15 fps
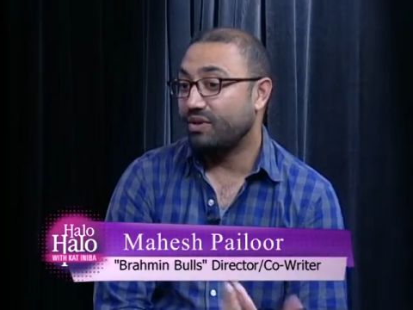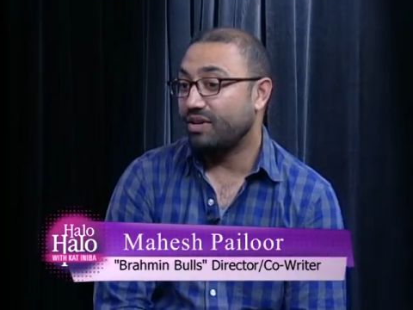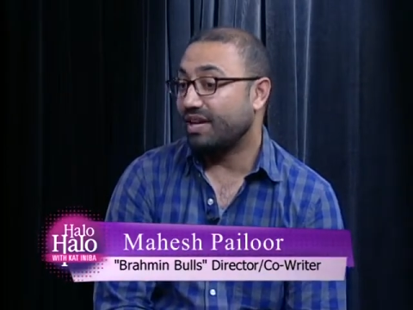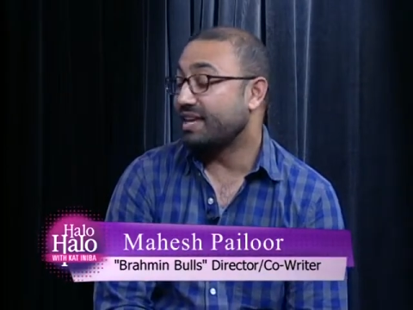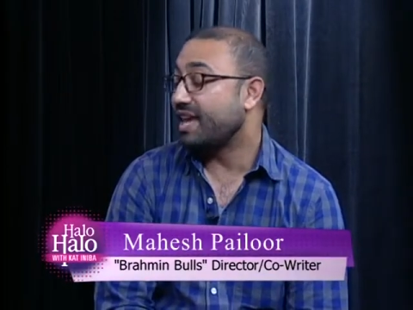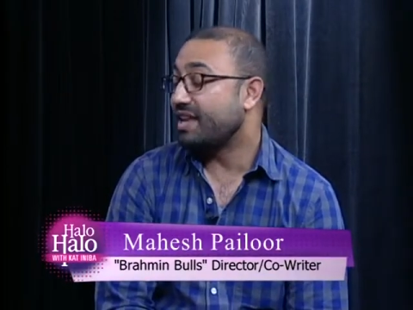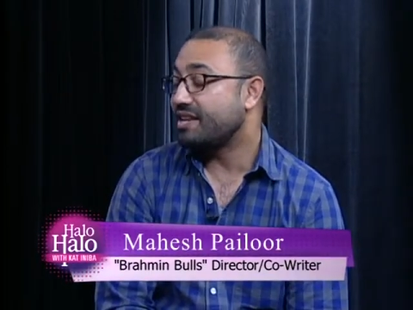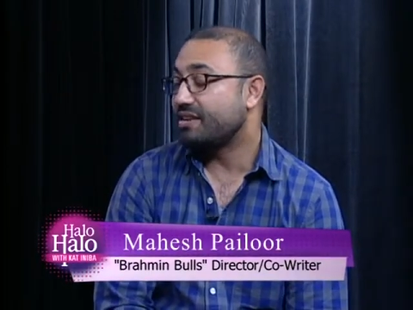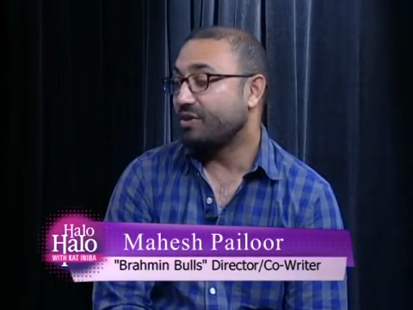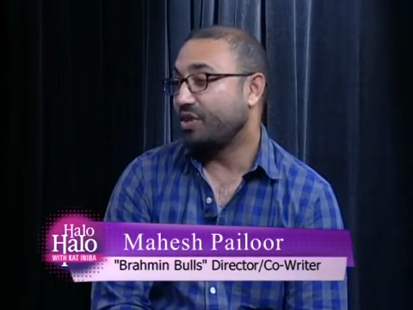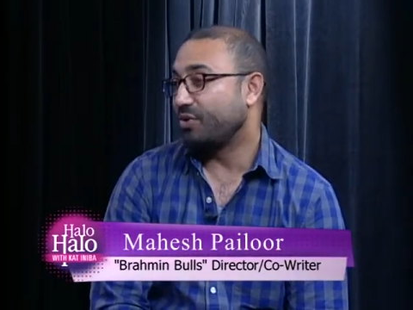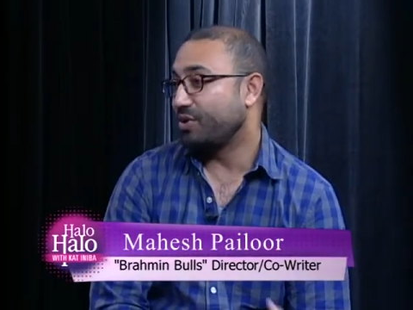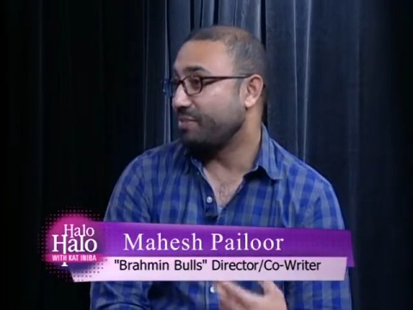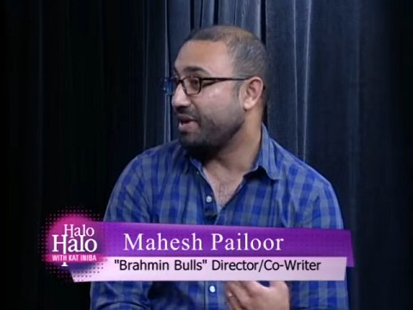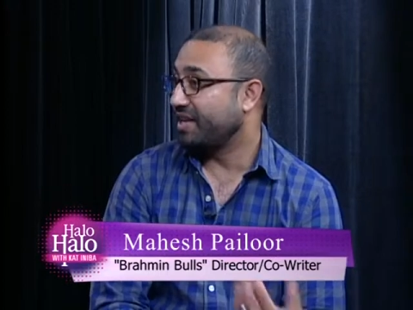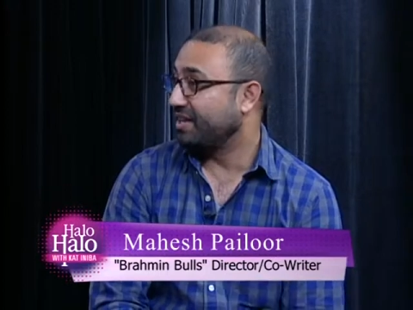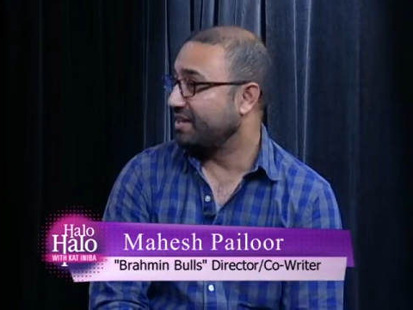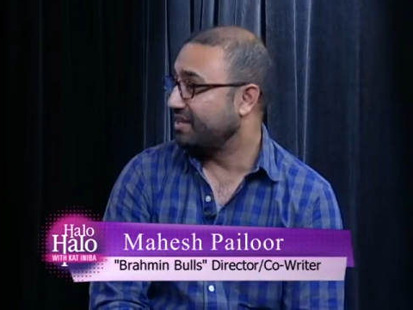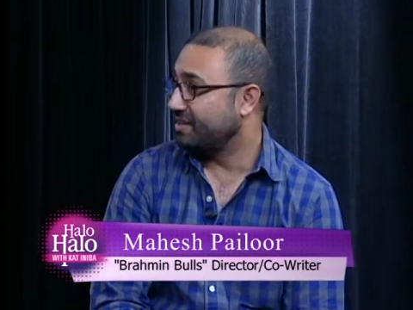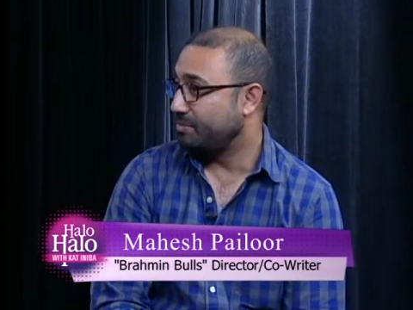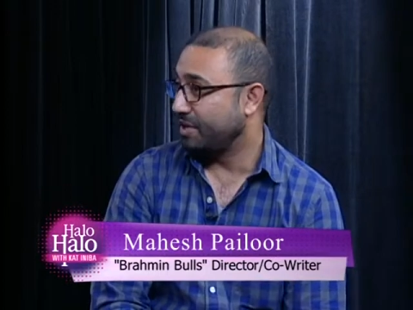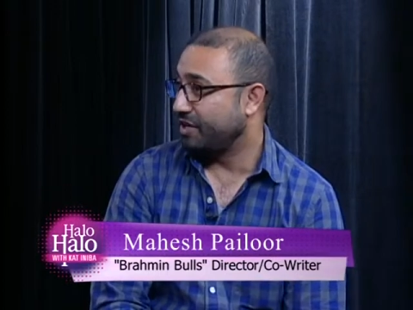again you know when you're making
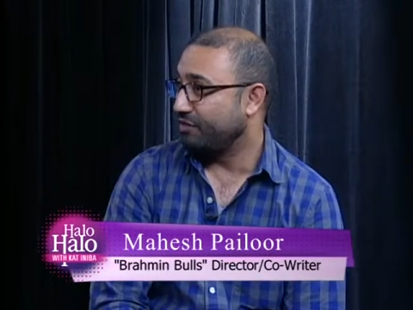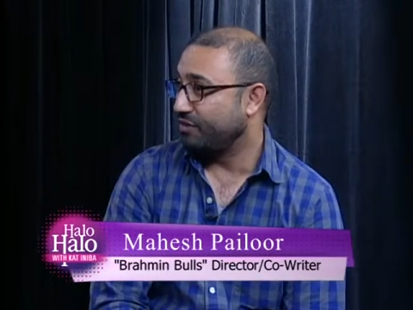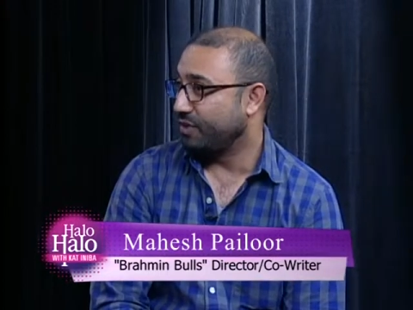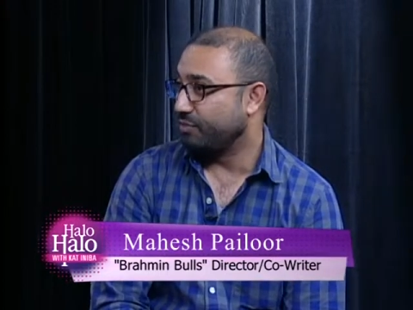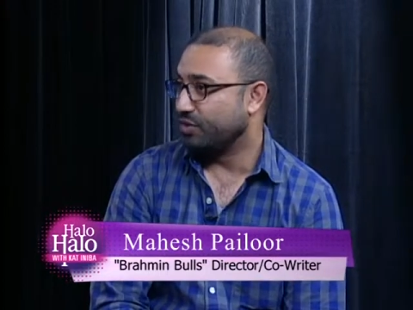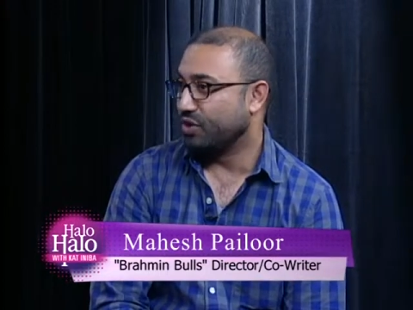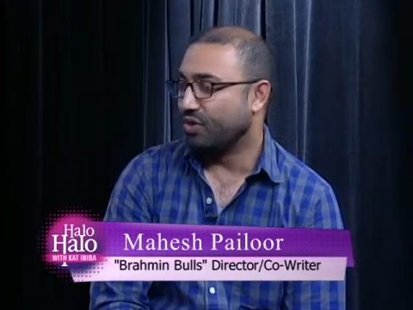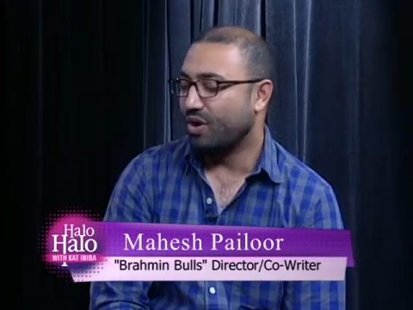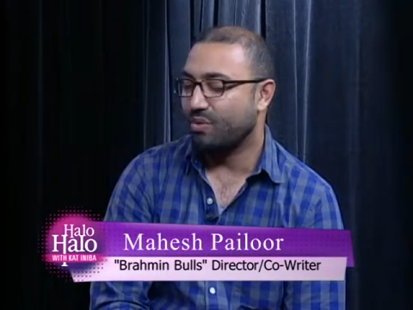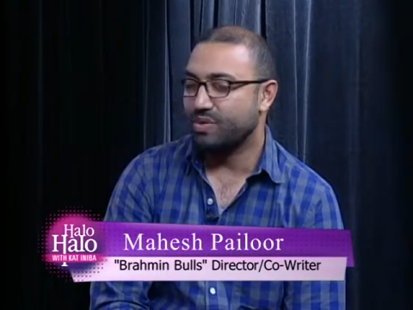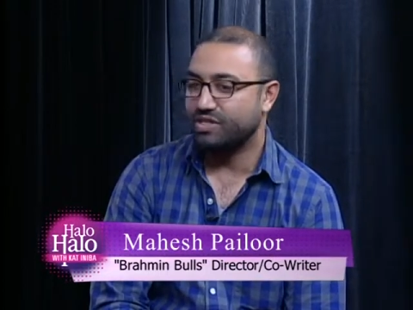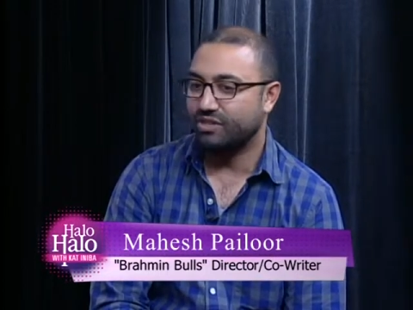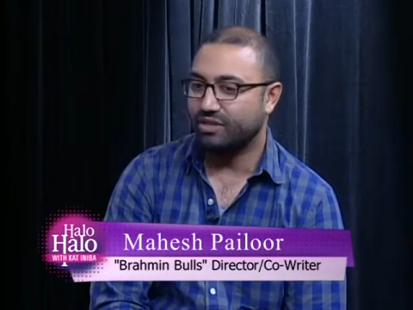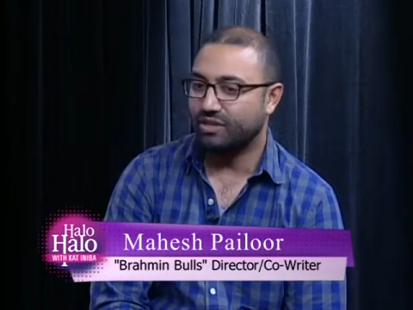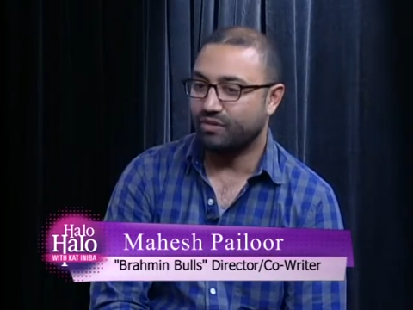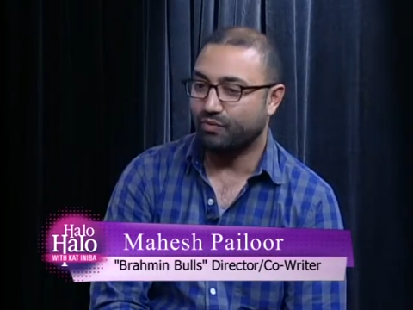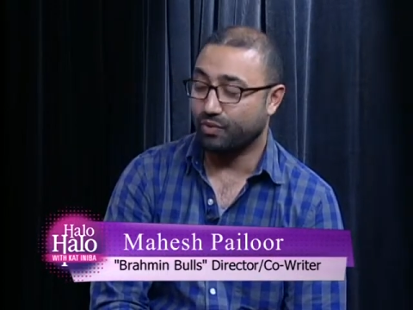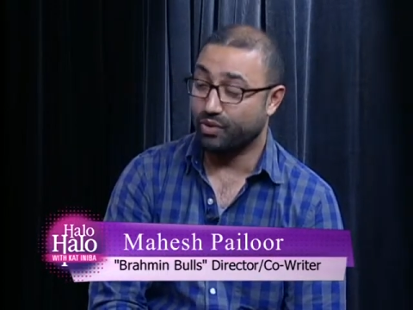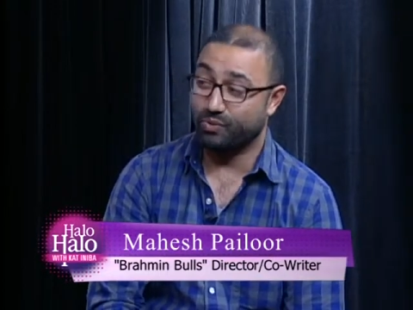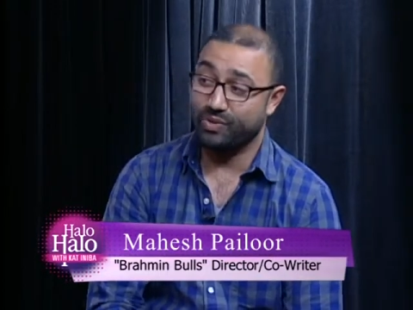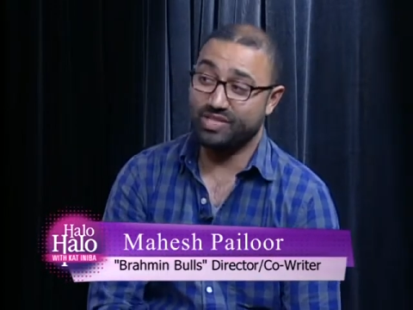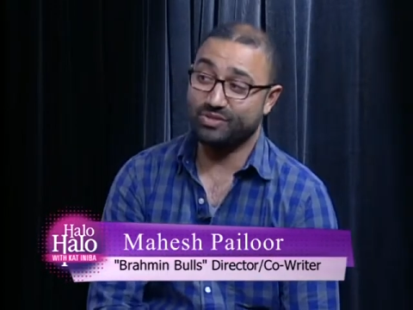independent film you're always looking
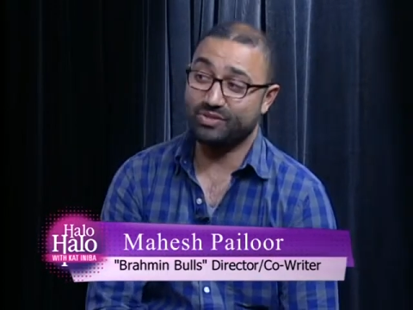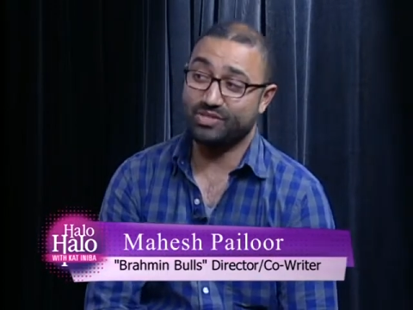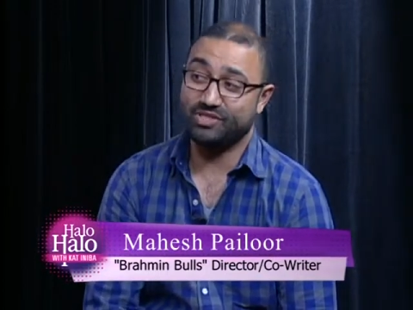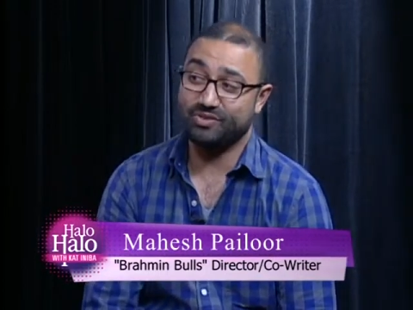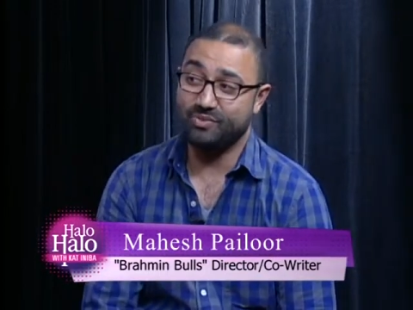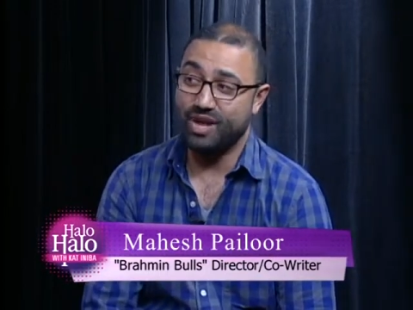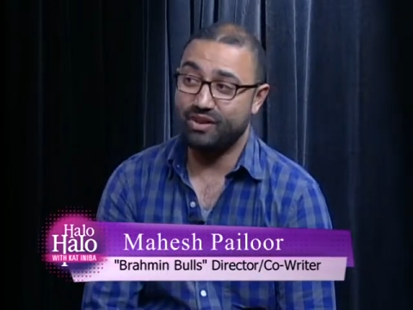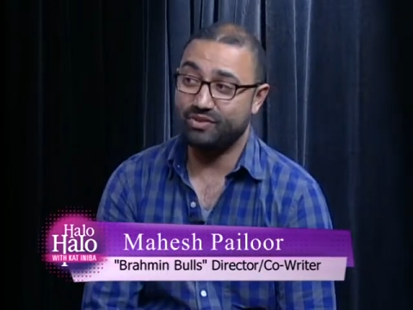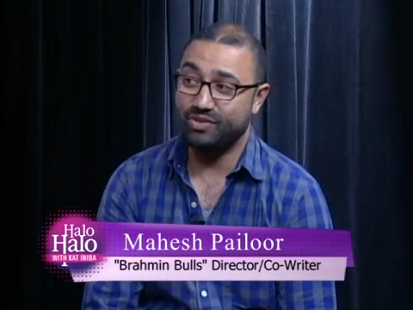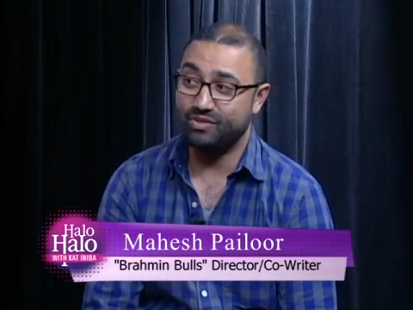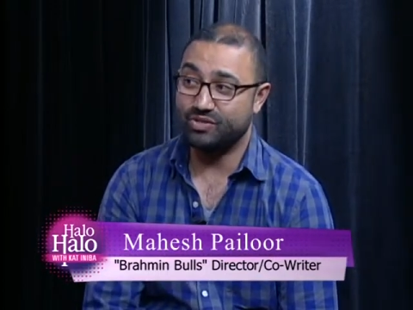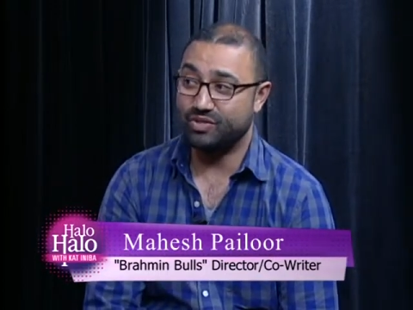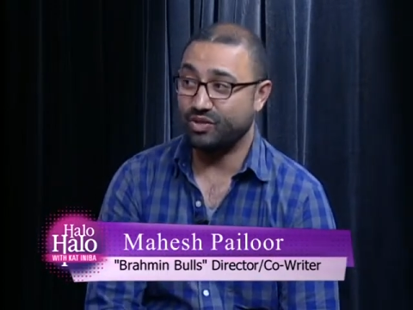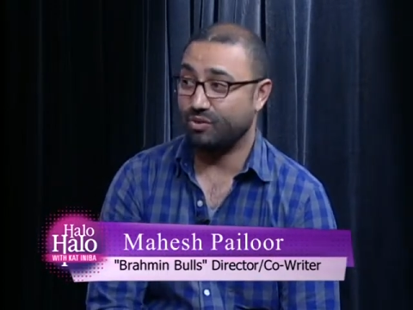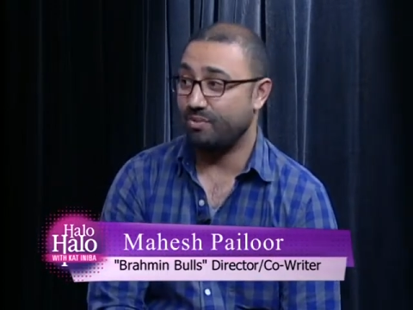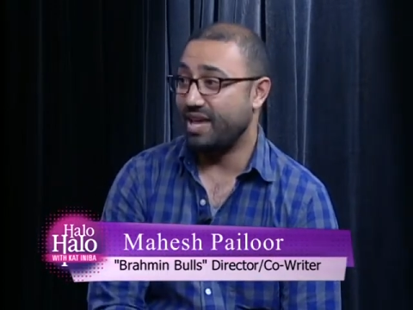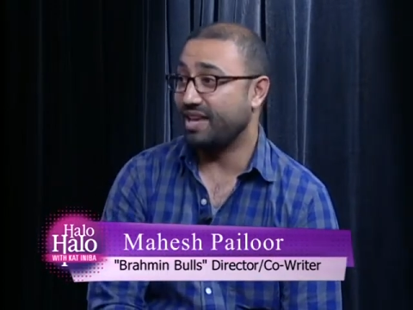for the resources around you so you're right.